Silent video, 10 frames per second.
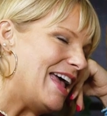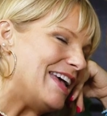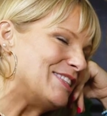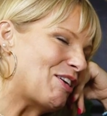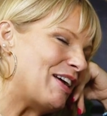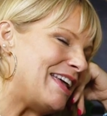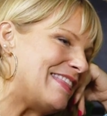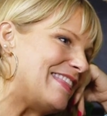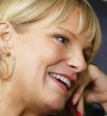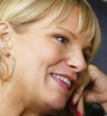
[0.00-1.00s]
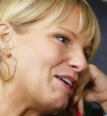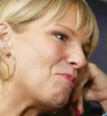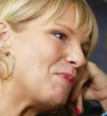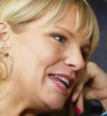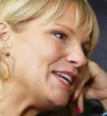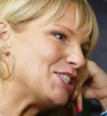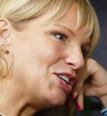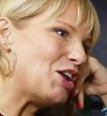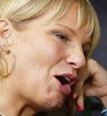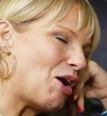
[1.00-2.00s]
Is there anything that we need to
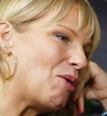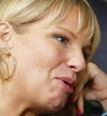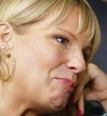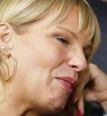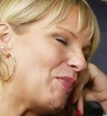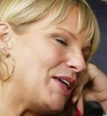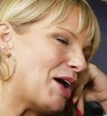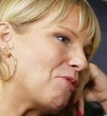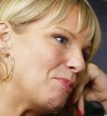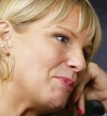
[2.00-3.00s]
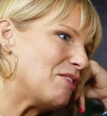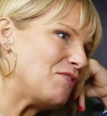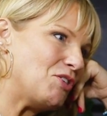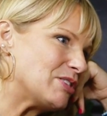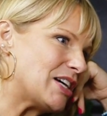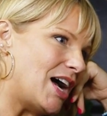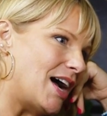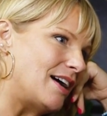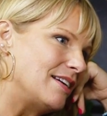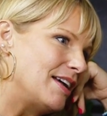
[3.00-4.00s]
know about the young women of Utah,